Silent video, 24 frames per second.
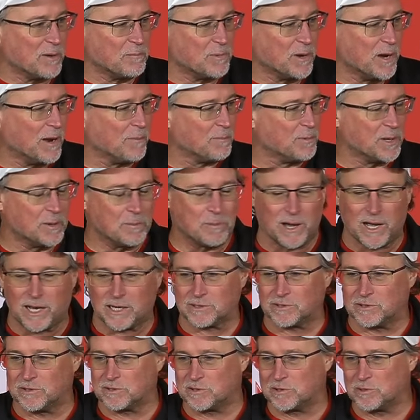I haven't been up in the
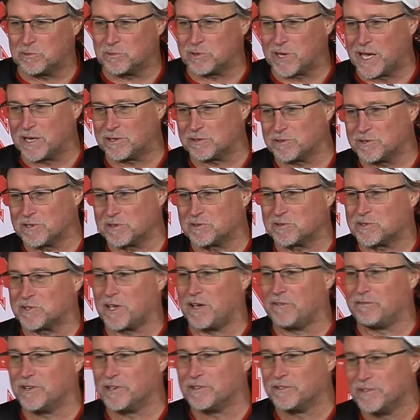box since
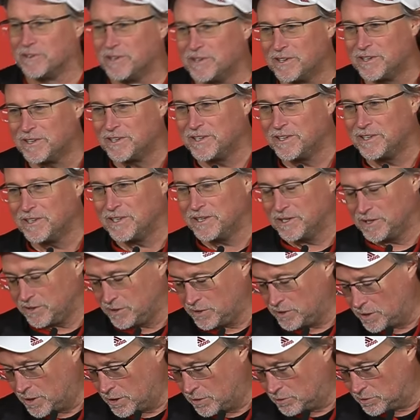2007.
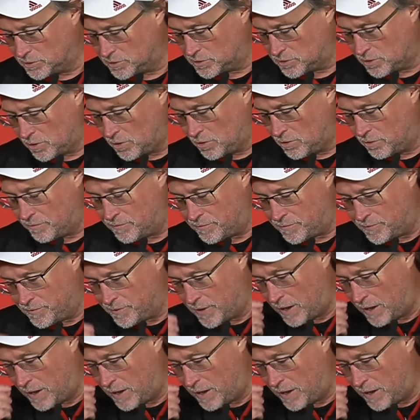You know, and so